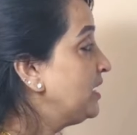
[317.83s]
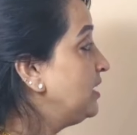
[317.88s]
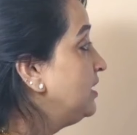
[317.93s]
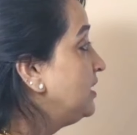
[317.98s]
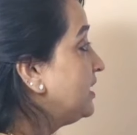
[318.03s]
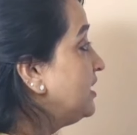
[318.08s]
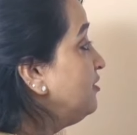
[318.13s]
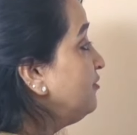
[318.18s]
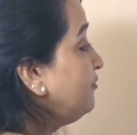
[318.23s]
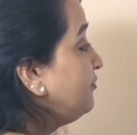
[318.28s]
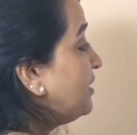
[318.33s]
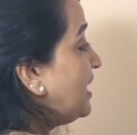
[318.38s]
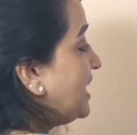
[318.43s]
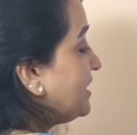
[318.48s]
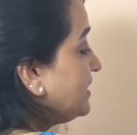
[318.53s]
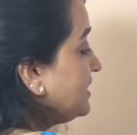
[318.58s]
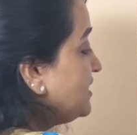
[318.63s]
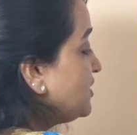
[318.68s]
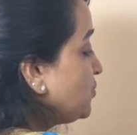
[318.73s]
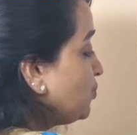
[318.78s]
If
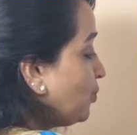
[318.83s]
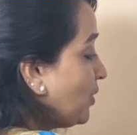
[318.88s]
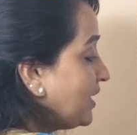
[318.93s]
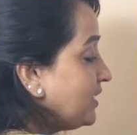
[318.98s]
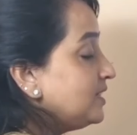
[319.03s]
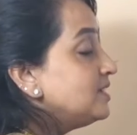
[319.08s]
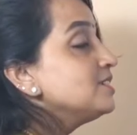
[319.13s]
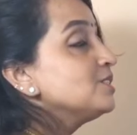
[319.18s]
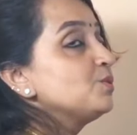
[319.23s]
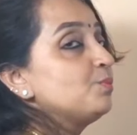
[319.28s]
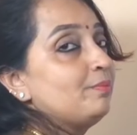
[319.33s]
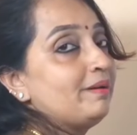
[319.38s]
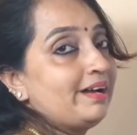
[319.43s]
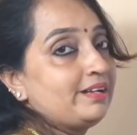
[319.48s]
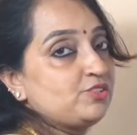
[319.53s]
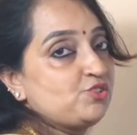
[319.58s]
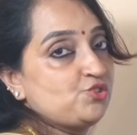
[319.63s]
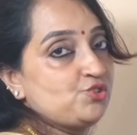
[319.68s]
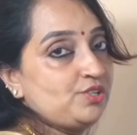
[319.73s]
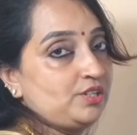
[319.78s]
at least one is
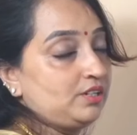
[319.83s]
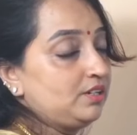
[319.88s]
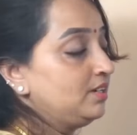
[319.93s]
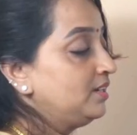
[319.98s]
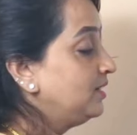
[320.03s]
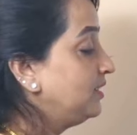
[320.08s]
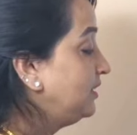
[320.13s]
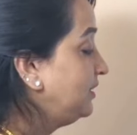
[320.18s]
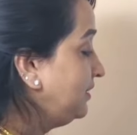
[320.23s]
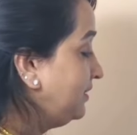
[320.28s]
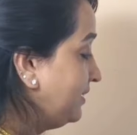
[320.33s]
matching,